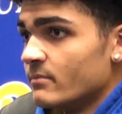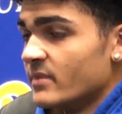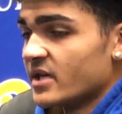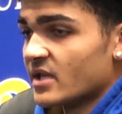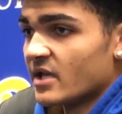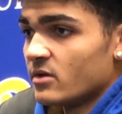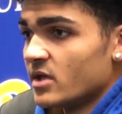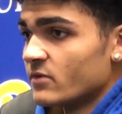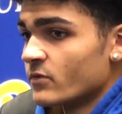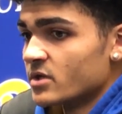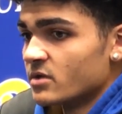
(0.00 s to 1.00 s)
making an
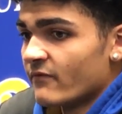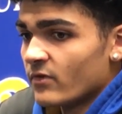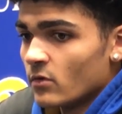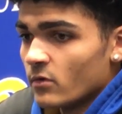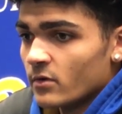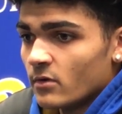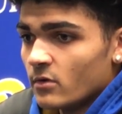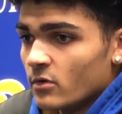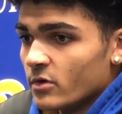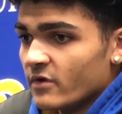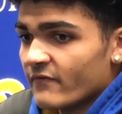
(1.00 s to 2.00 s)
outlet, running the floor,
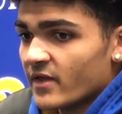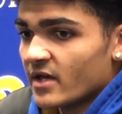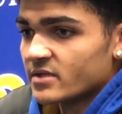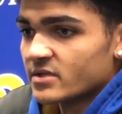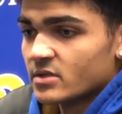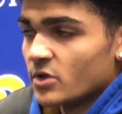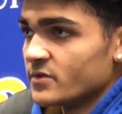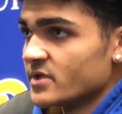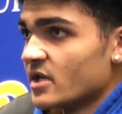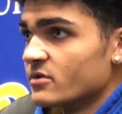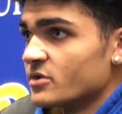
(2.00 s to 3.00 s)
or if that's
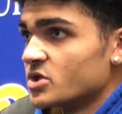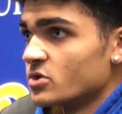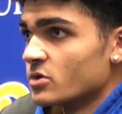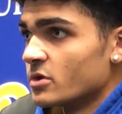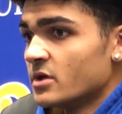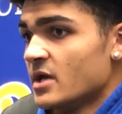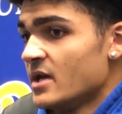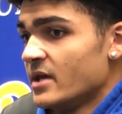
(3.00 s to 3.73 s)
closing out on the shooter